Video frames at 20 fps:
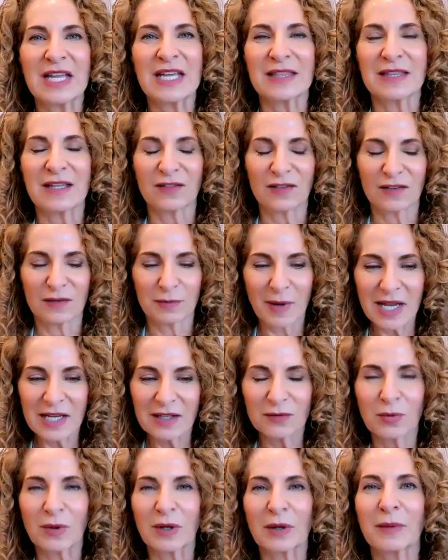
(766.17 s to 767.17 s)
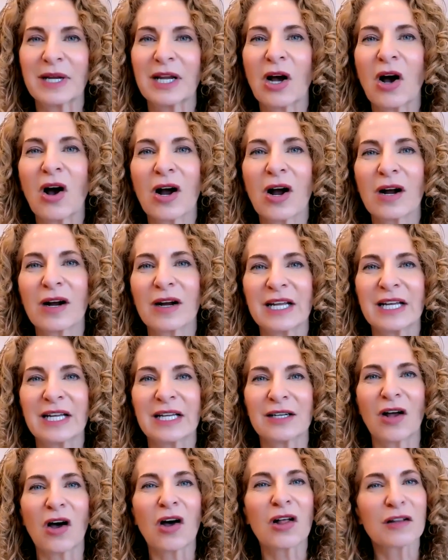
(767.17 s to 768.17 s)
in this space where we are
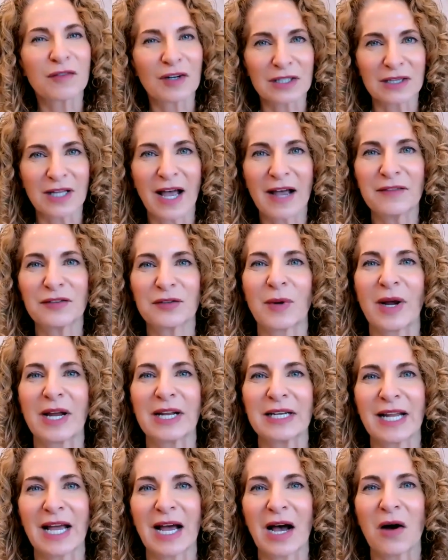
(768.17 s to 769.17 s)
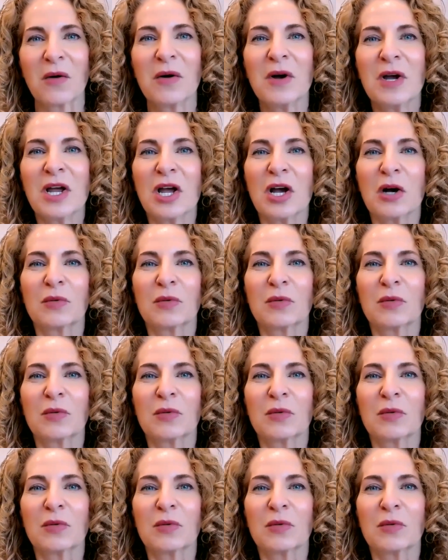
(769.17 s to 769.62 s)
in all of our lives right now,